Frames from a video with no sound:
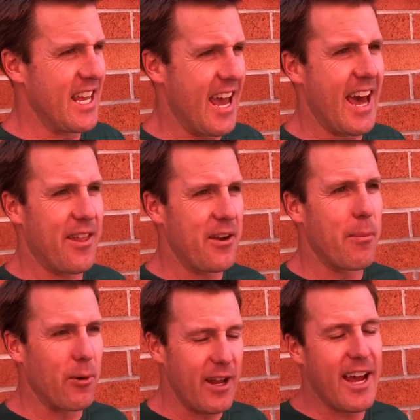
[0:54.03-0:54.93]
Yeah, the
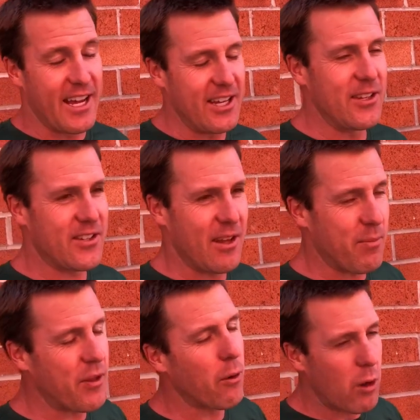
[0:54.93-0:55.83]
number, yeah. He's,
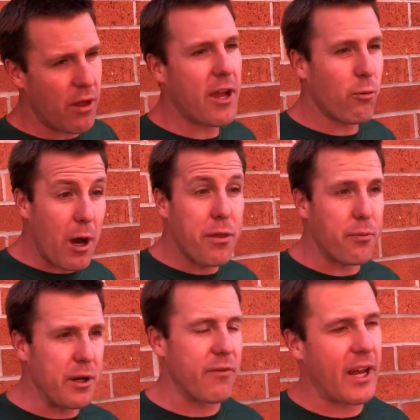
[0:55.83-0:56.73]
but they run
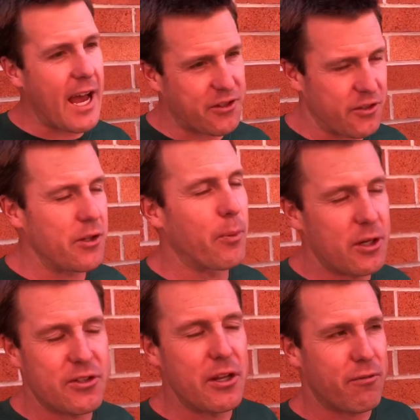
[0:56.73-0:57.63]
three different guys because he
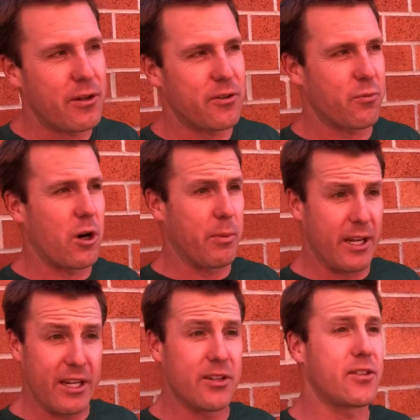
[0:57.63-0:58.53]
plys defense as well.
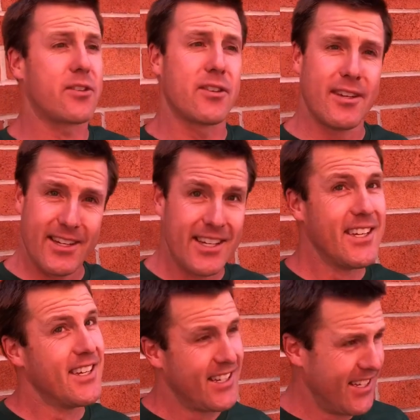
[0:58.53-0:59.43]
But he's,
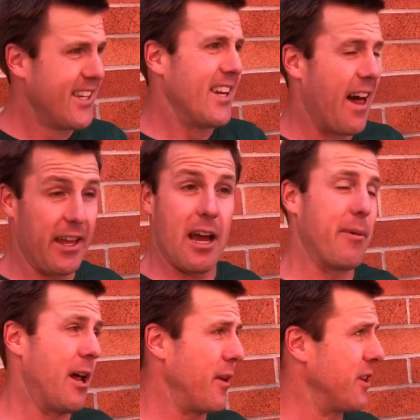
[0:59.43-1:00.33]
I think
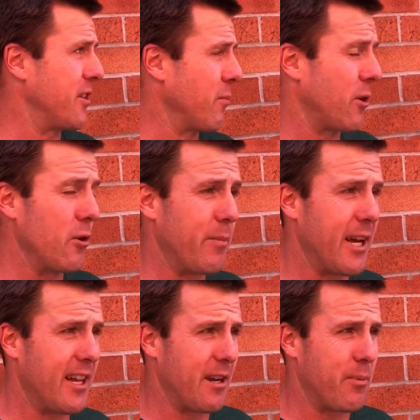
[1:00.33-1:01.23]
he's getting recruited
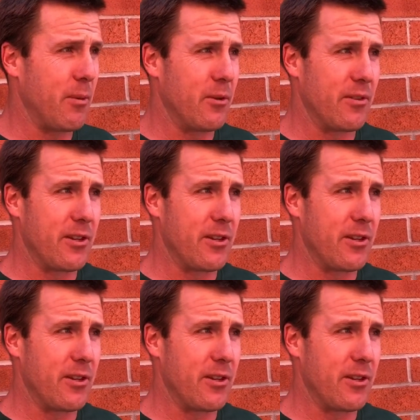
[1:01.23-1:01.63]
by a lot of people.